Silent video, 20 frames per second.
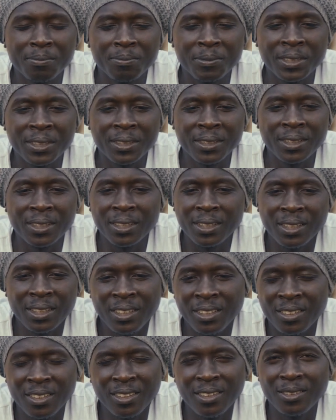
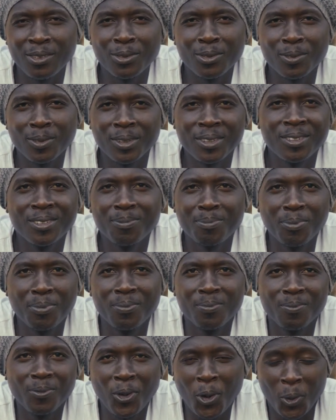is
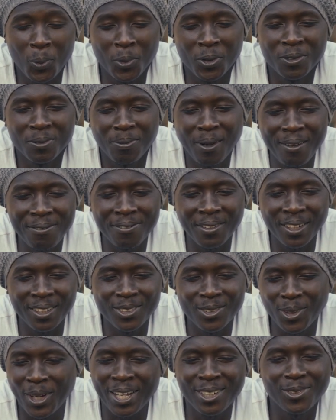almost
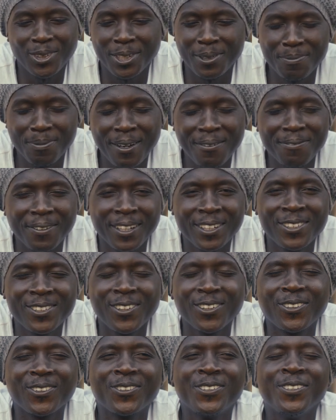perfect, or actually perfect.
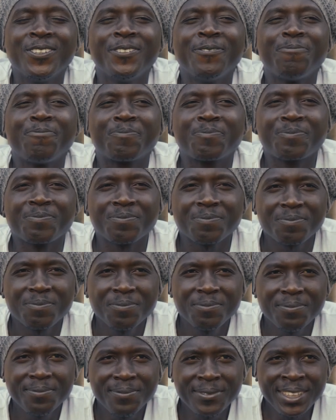So
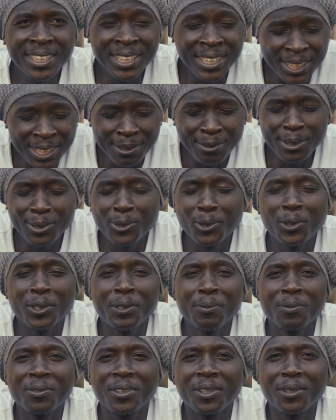even God
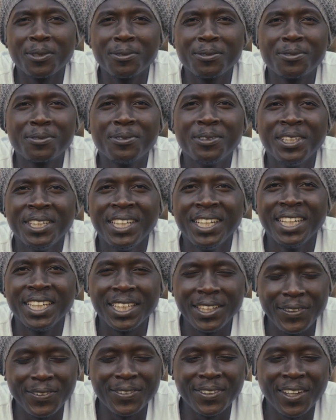himself
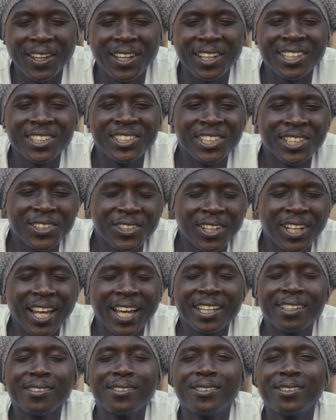is a
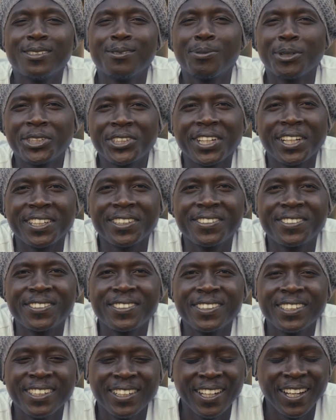generalized
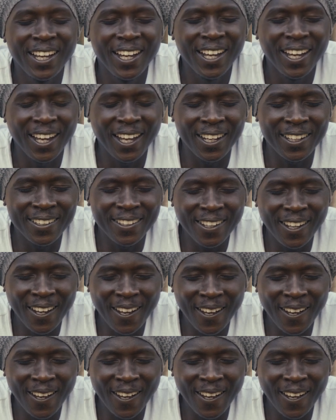specialist. And